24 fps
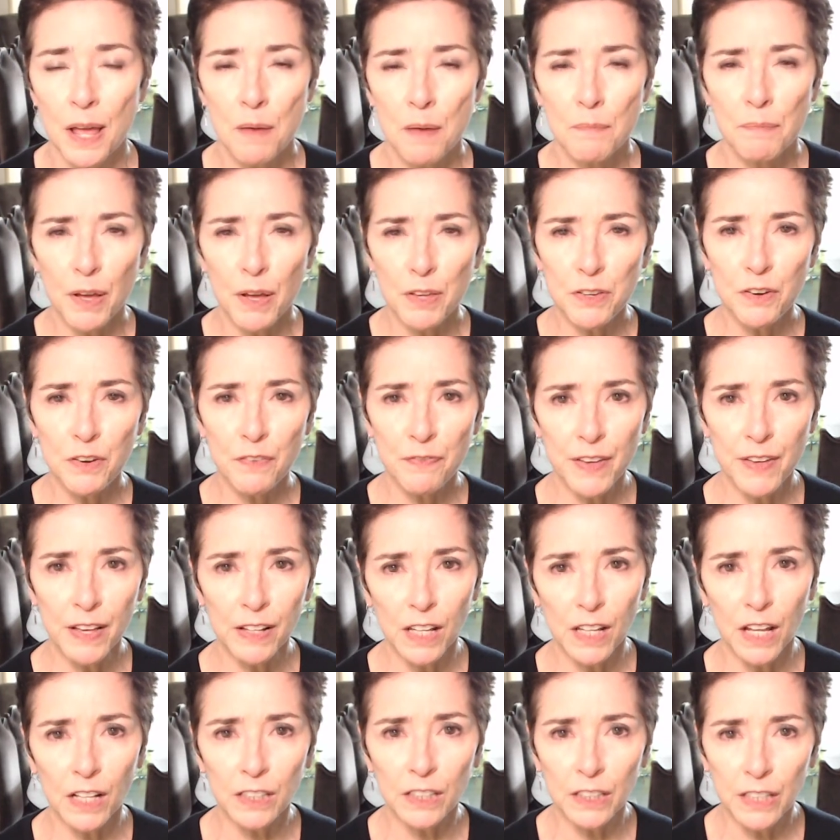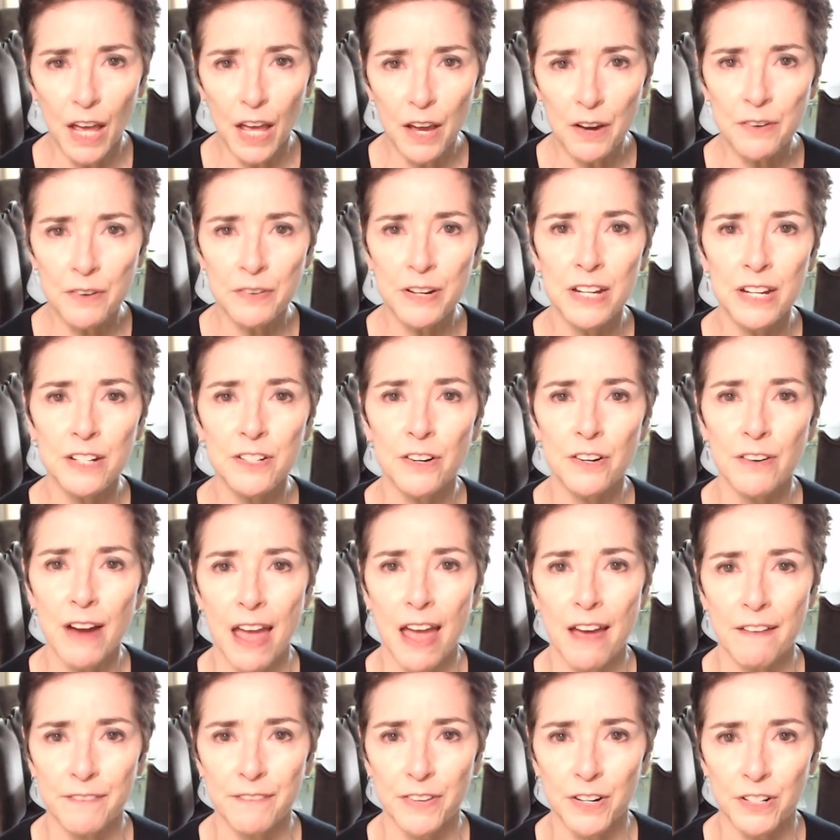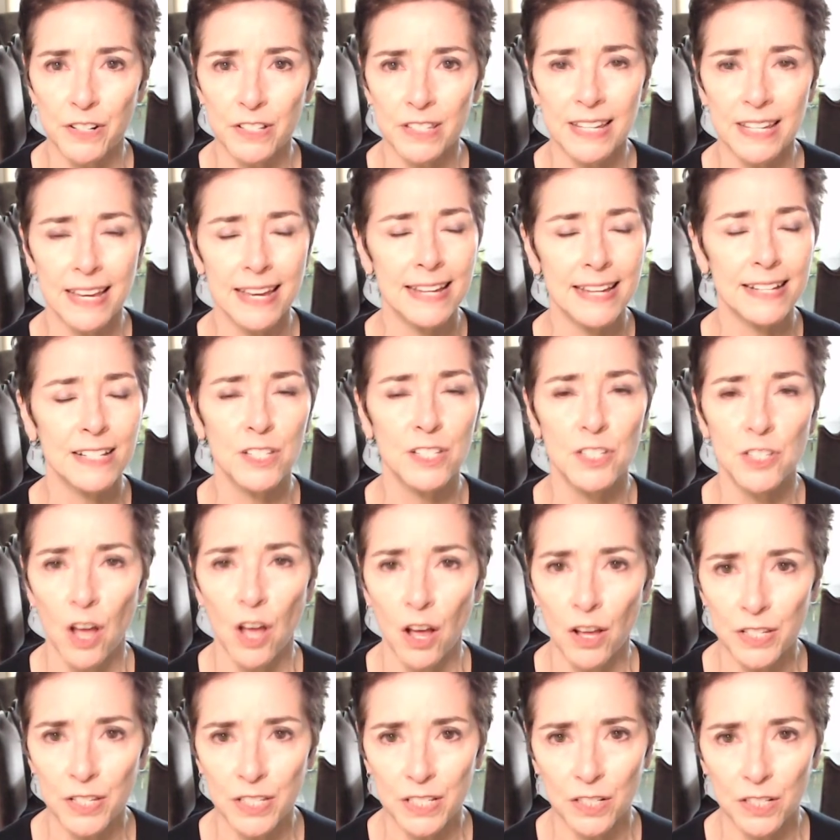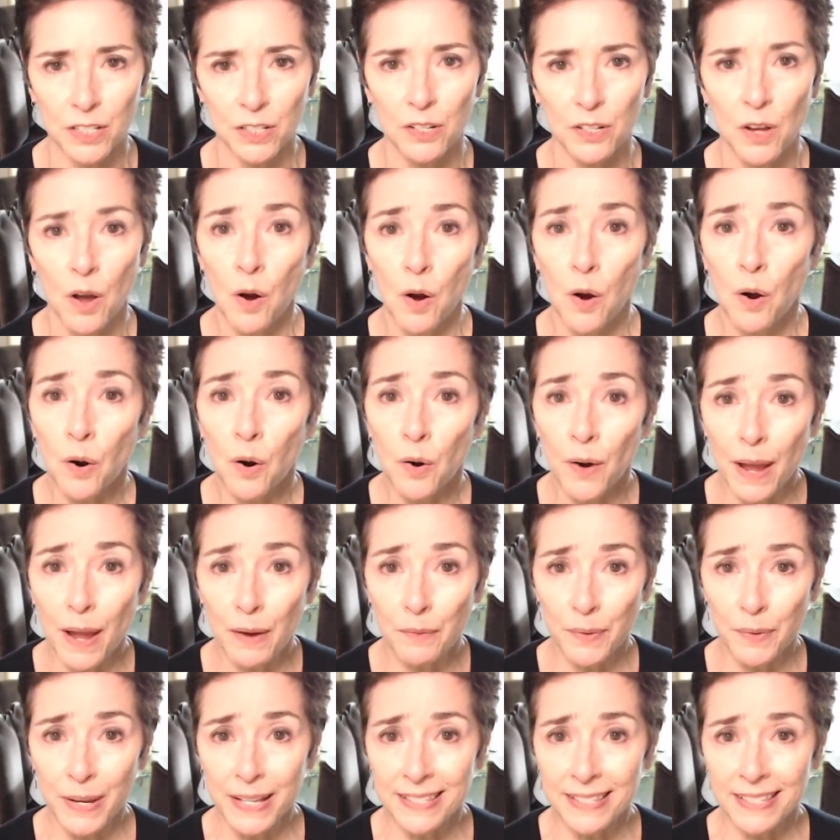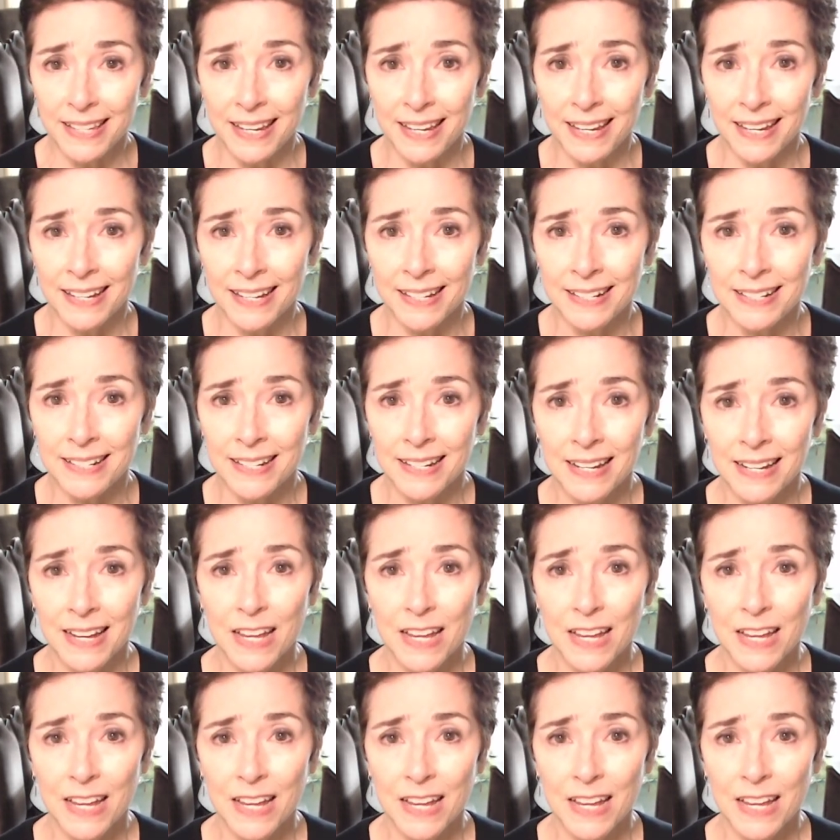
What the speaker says: but you feel alone in your efforts, exhausted, or at wit's end,